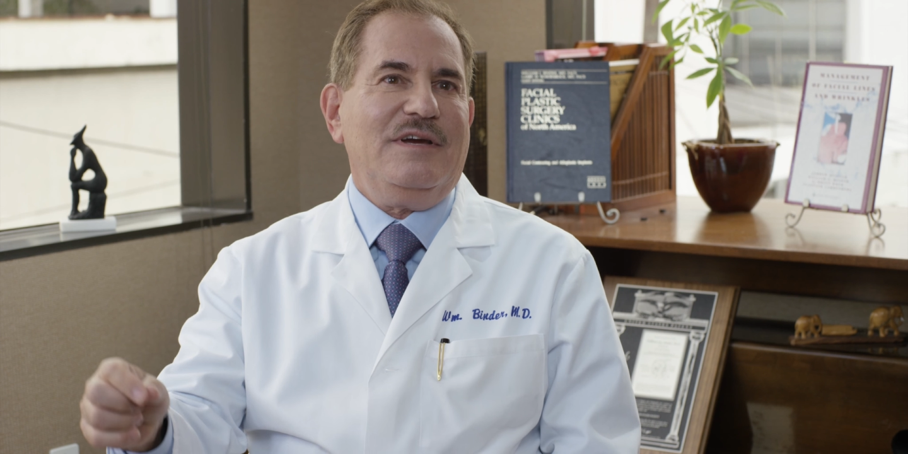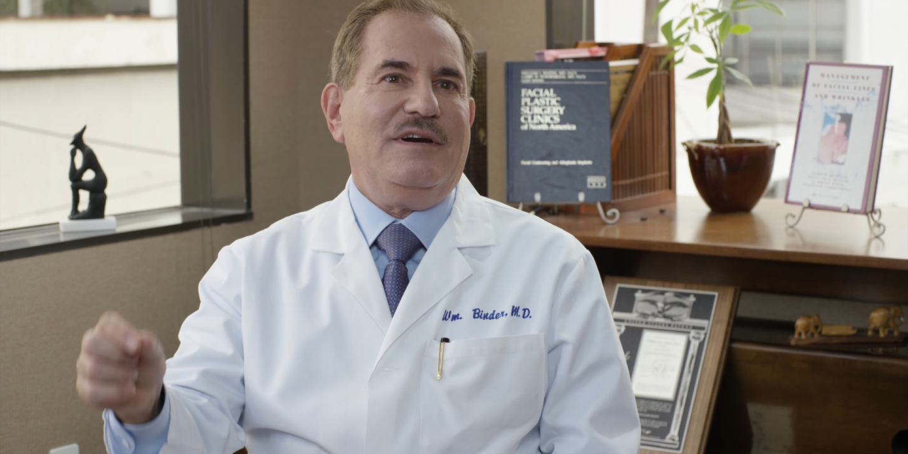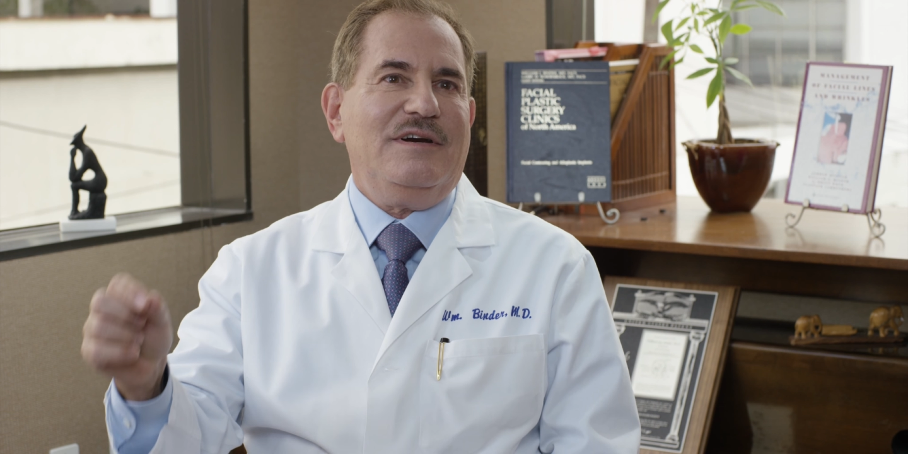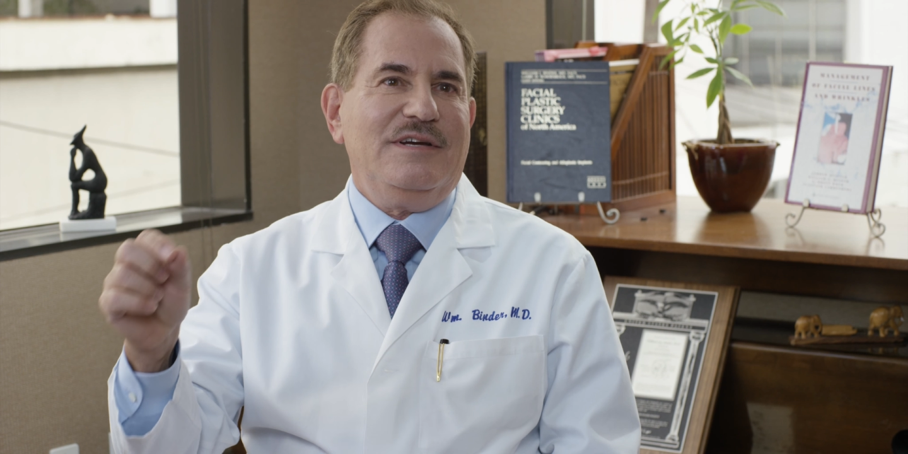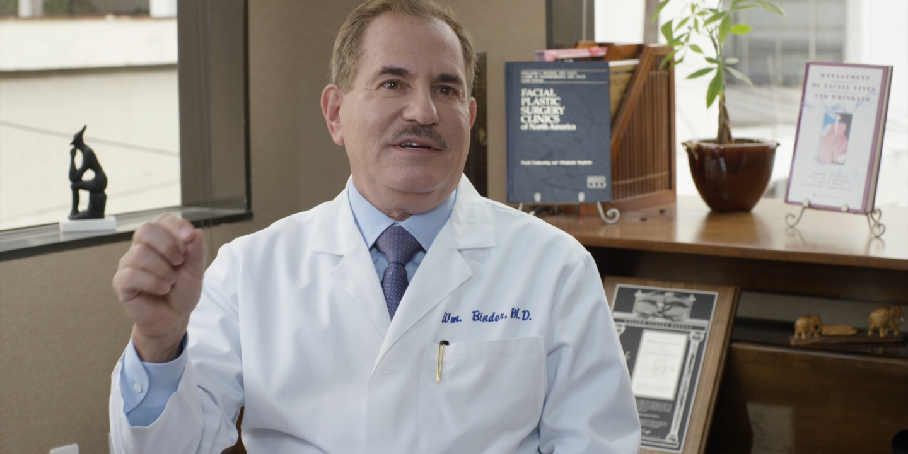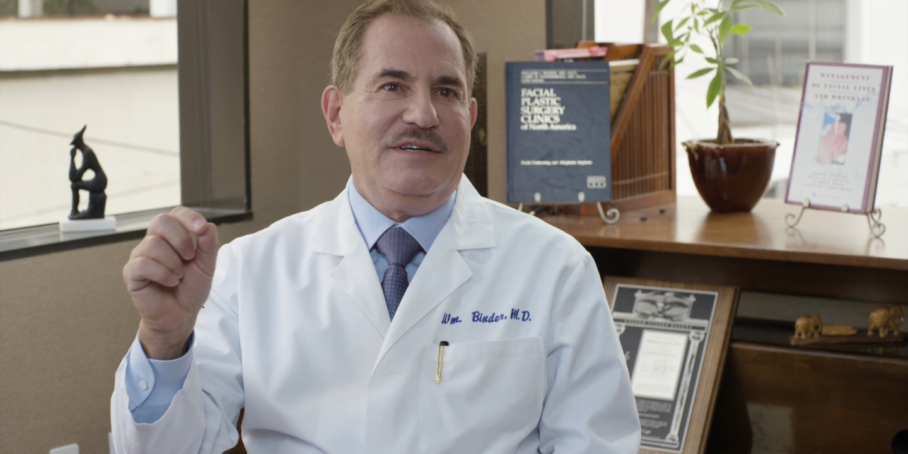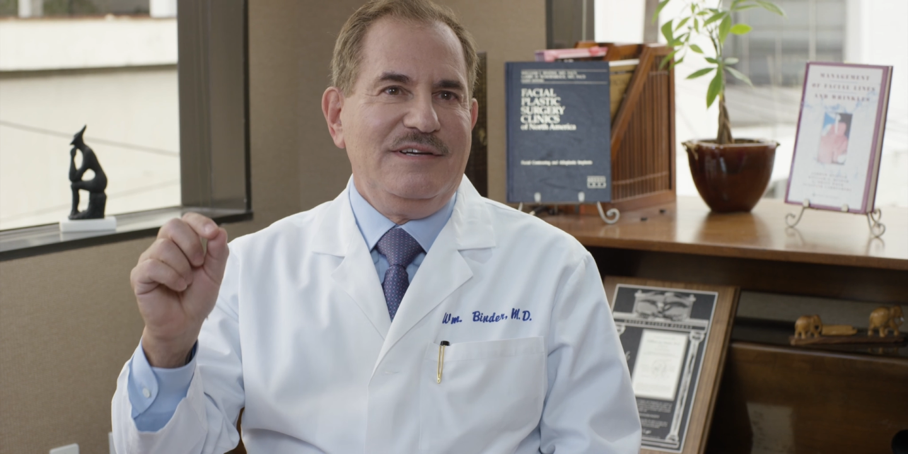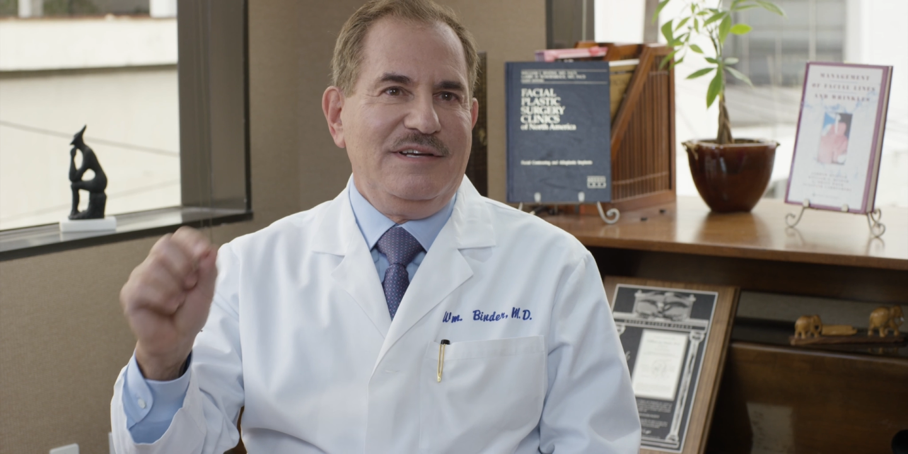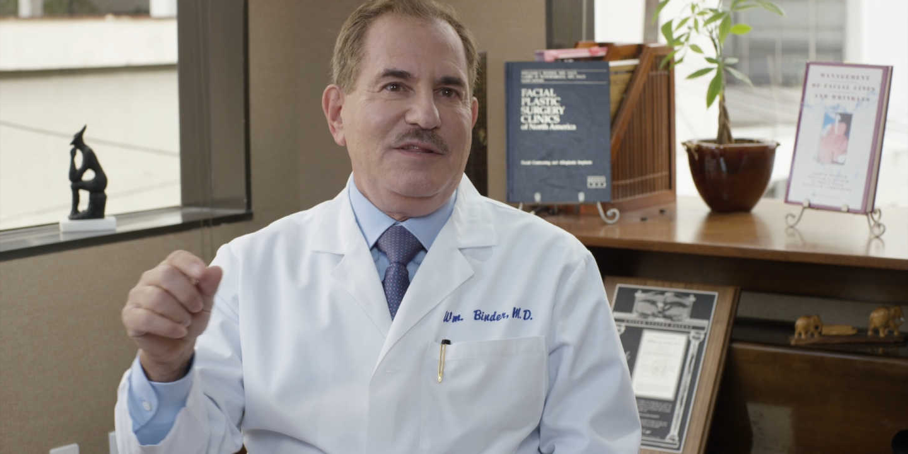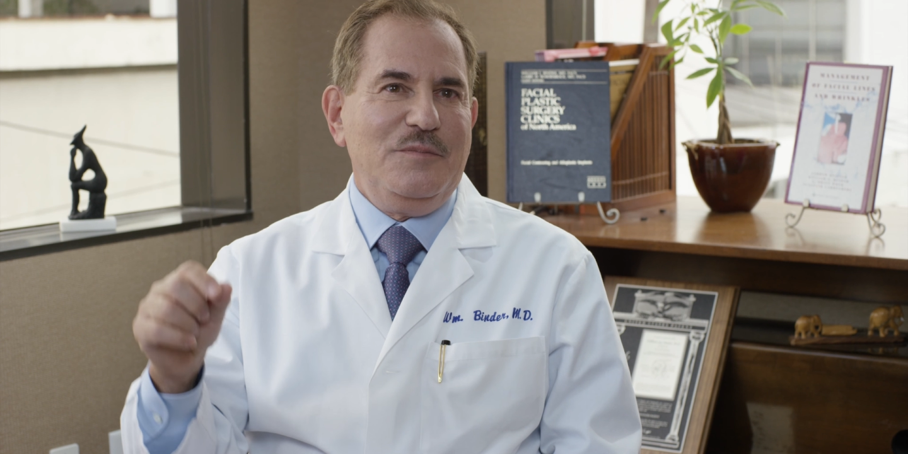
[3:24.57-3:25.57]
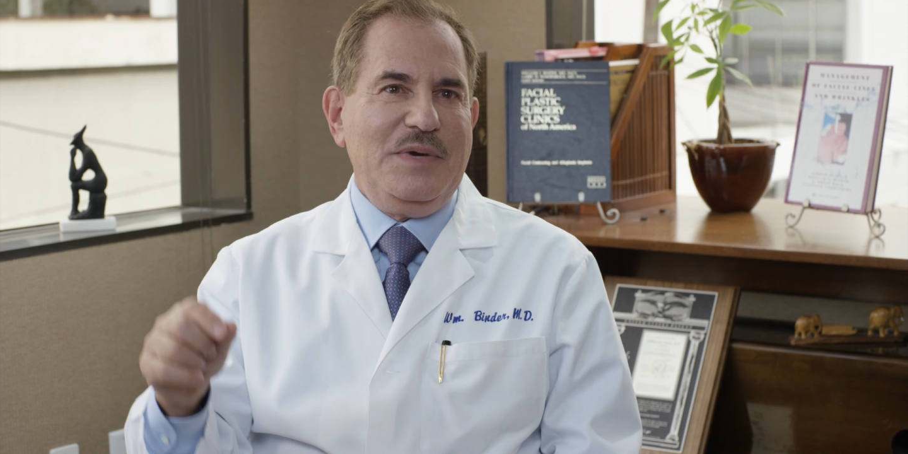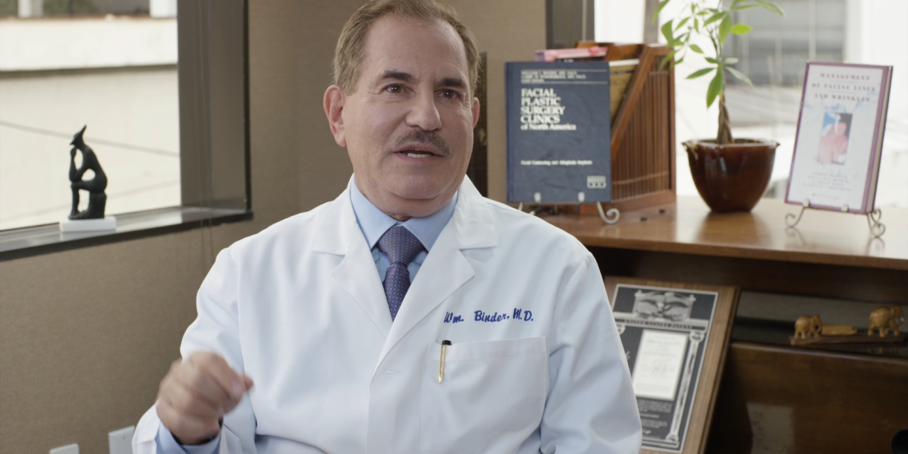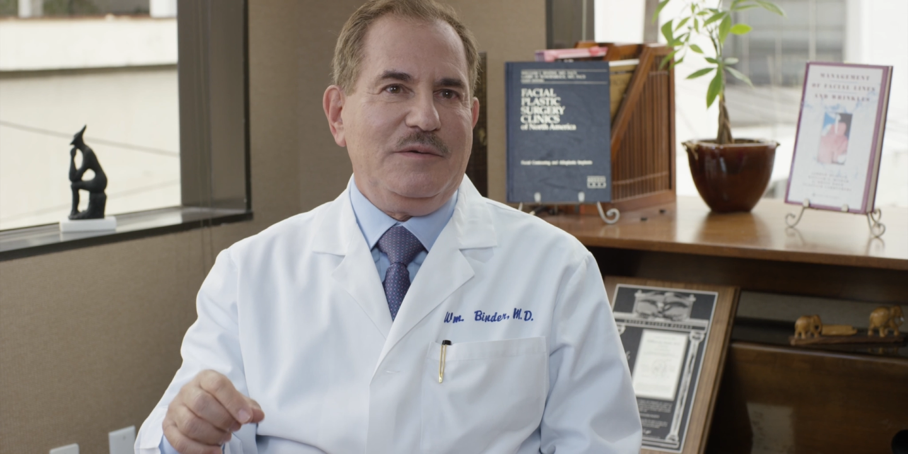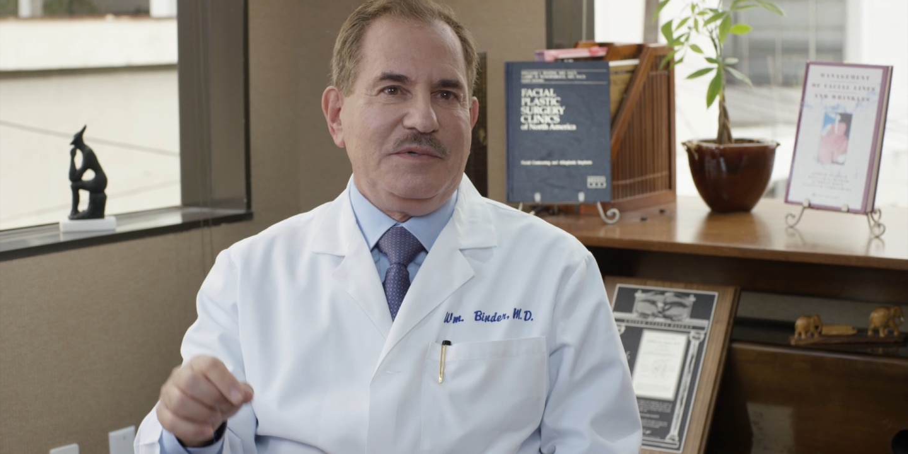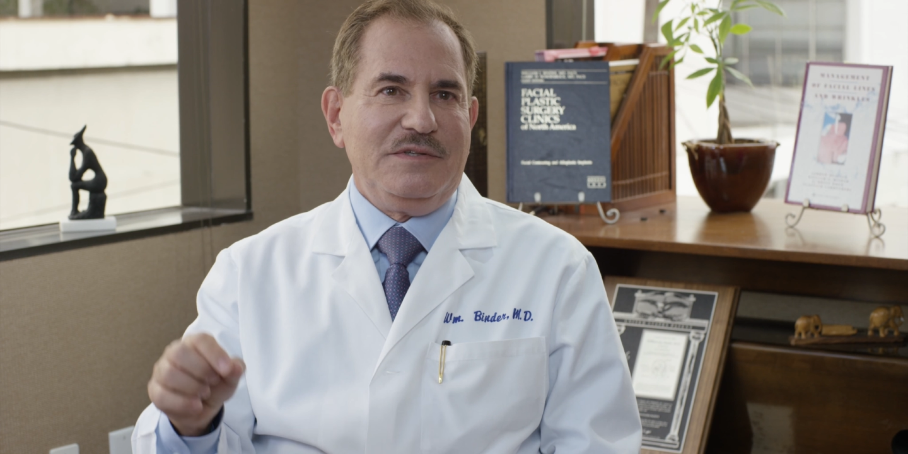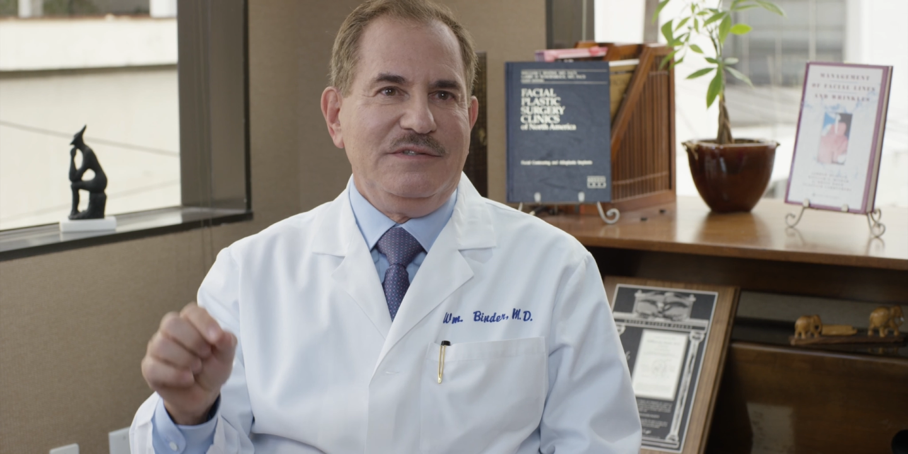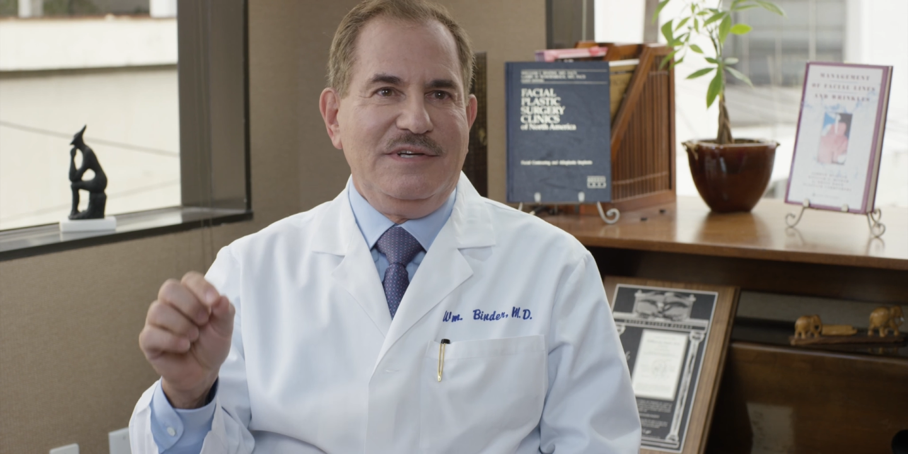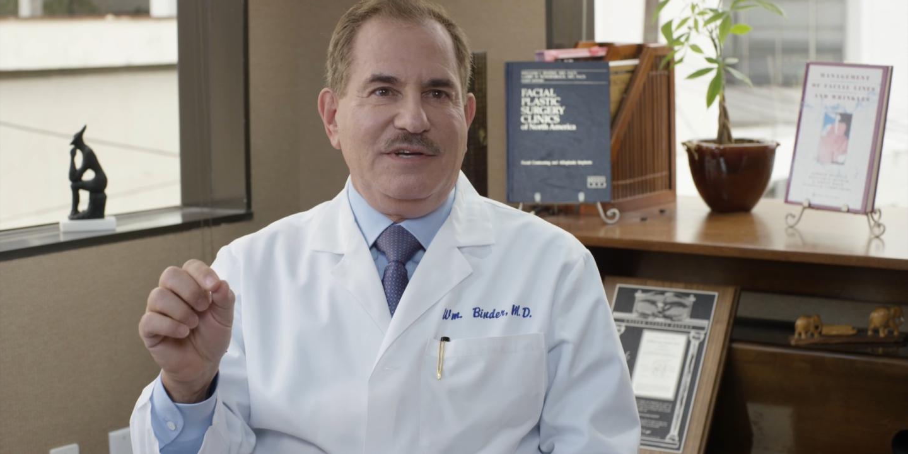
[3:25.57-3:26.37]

area in the mandible,